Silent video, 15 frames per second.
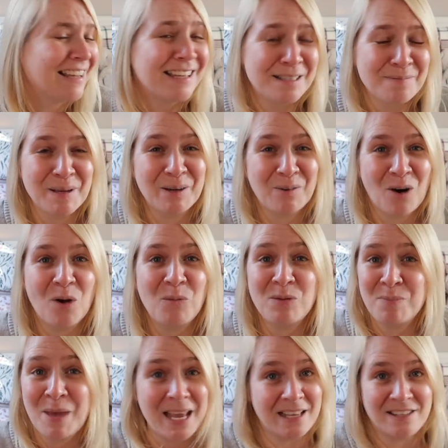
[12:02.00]
he's a bit quiet.
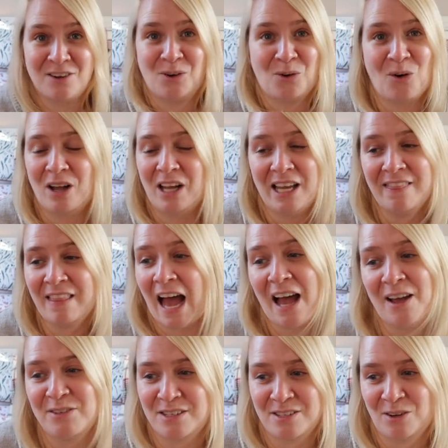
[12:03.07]
With me, he's not quiet. In the
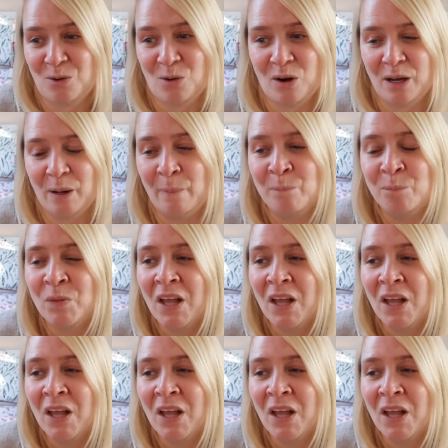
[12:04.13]
house, he's not quiet.